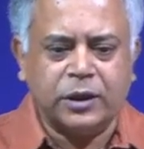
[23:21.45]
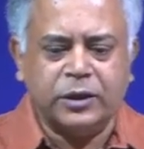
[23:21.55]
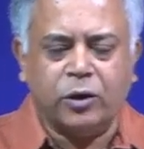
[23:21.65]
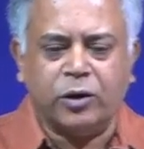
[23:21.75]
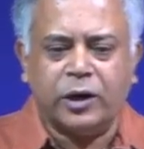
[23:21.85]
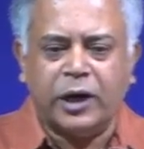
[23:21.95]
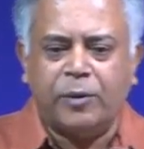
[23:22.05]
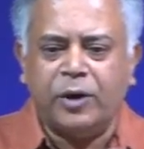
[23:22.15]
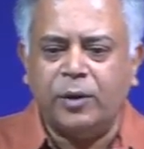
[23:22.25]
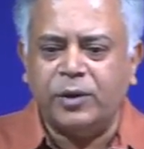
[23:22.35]
your
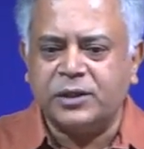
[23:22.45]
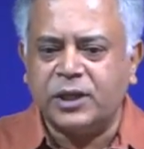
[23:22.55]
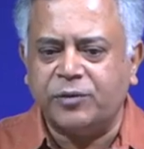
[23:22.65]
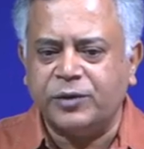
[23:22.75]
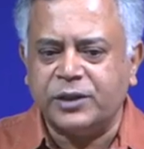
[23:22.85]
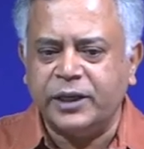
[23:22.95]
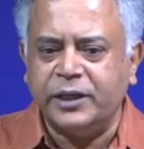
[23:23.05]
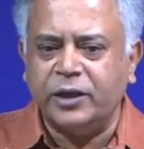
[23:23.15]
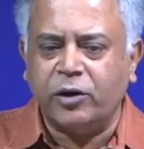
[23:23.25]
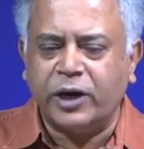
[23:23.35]
available surface
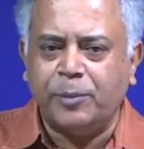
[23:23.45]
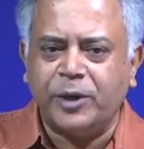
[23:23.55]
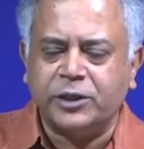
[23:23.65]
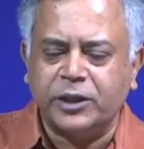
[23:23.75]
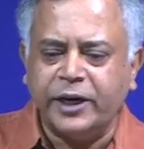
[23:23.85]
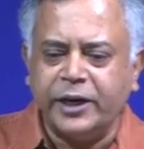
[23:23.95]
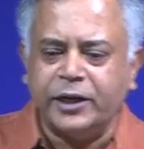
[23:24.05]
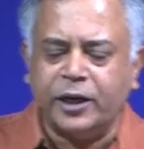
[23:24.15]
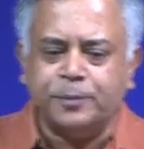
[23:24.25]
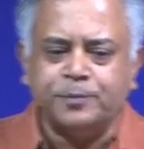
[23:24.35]
area or aperture area.